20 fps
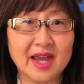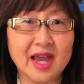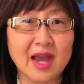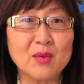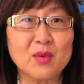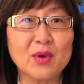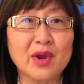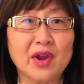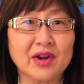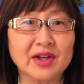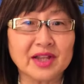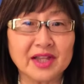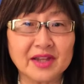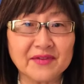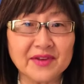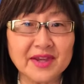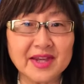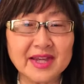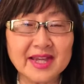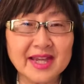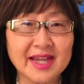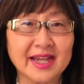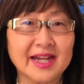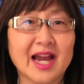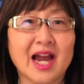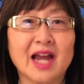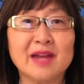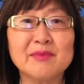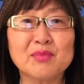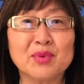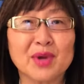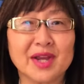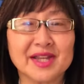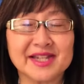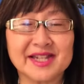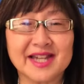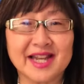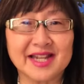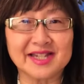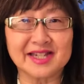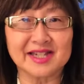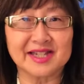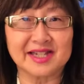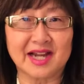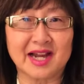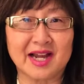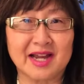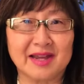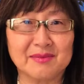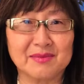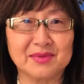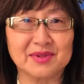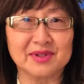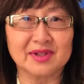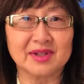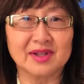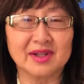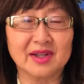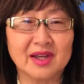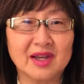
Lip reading: and we are living in unprecedented times.